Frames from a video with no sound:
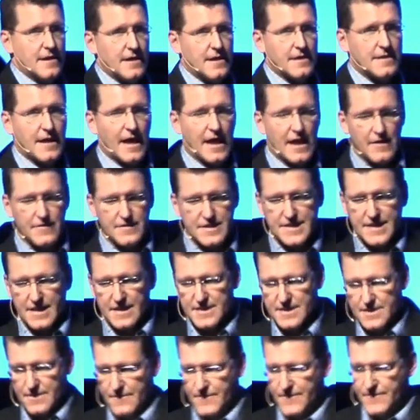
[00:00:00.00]
not out of a
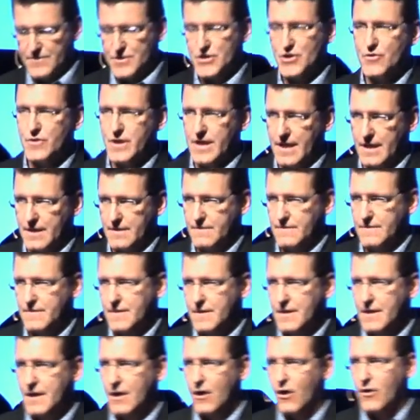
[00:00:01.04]
sense of duty
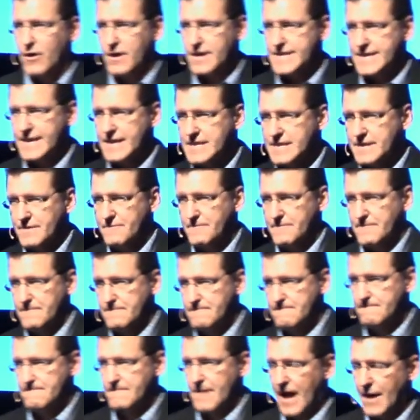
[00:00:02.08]
or a sense of
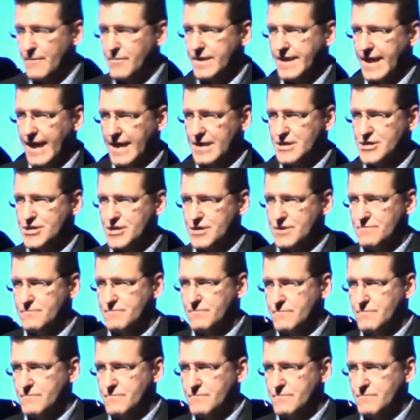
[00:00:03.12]
obligation.